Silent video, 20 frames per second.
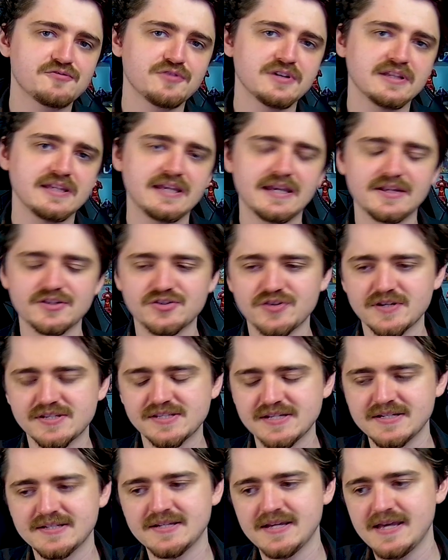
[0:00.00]
really
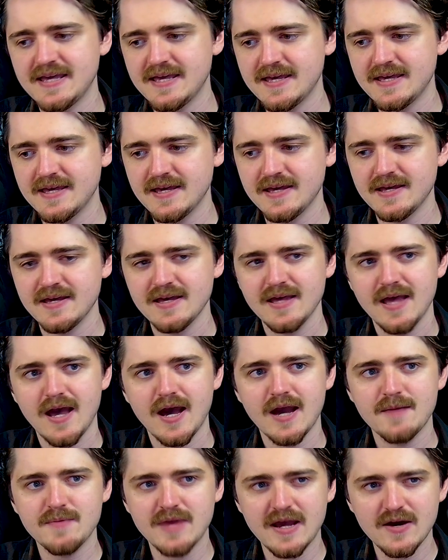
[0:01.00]
interesting to hear.
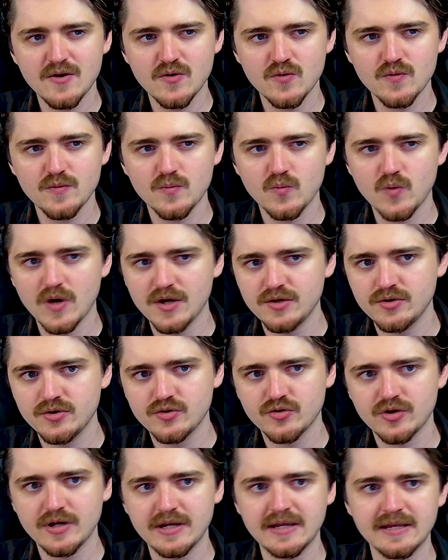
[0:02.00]
I'm now
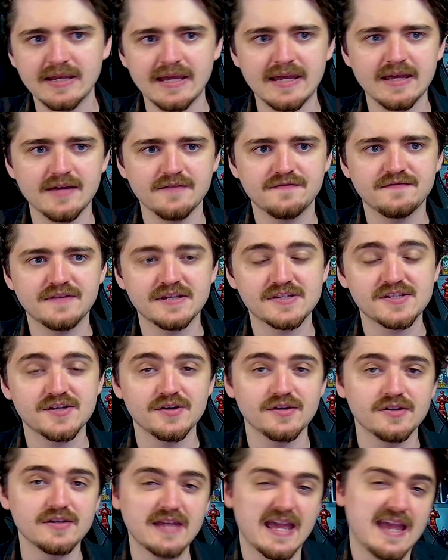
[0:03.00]
wondering if this
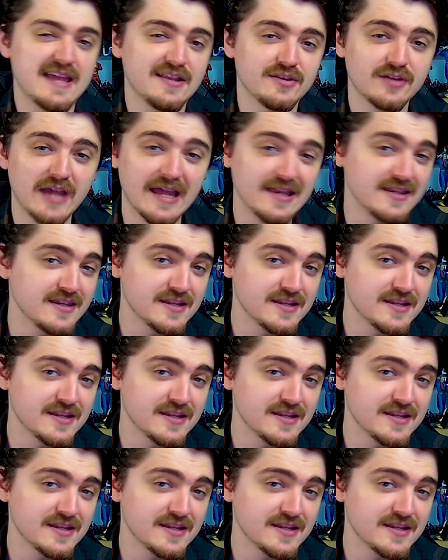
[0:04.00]
could end, and